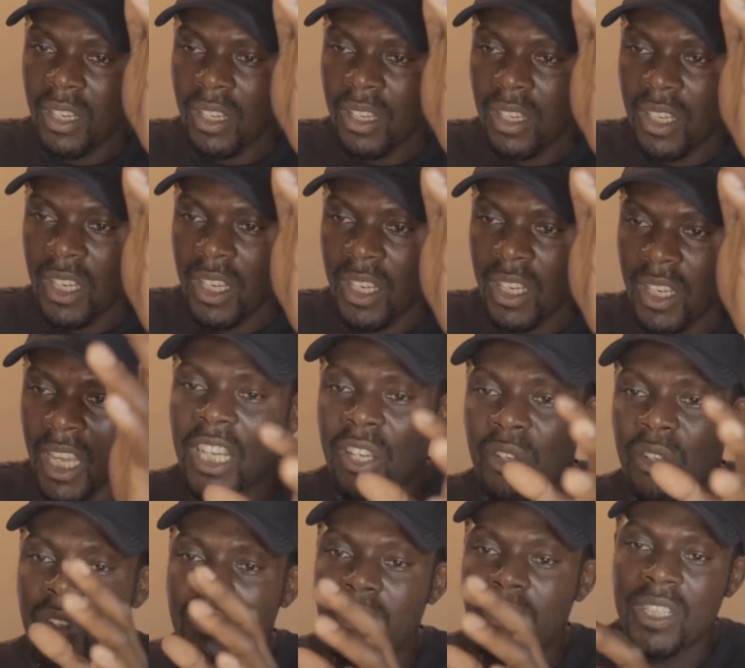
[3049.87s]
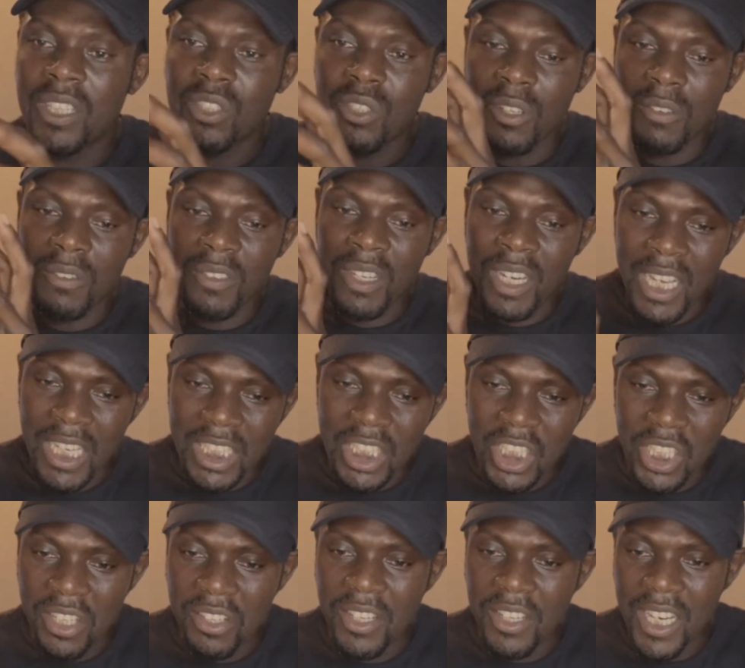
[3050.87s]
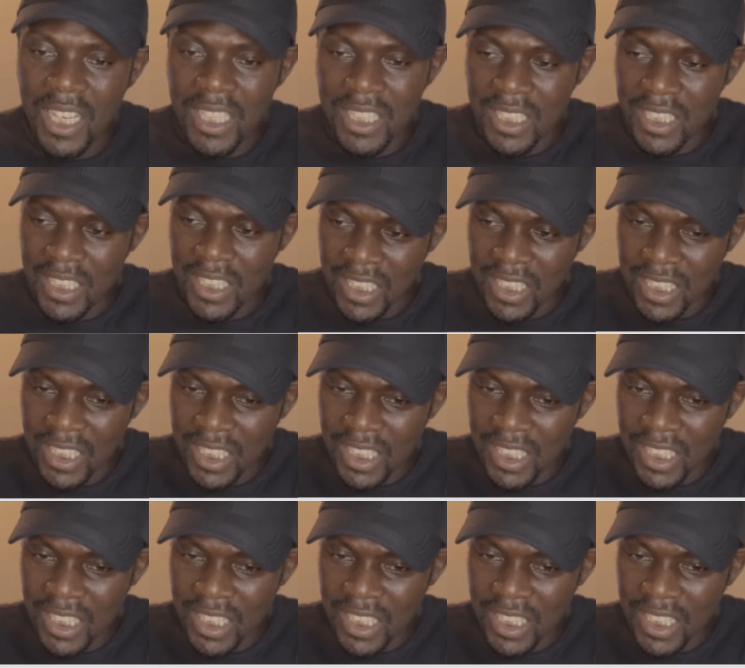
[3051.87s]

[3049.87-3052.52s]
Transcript: National University of Nigeria's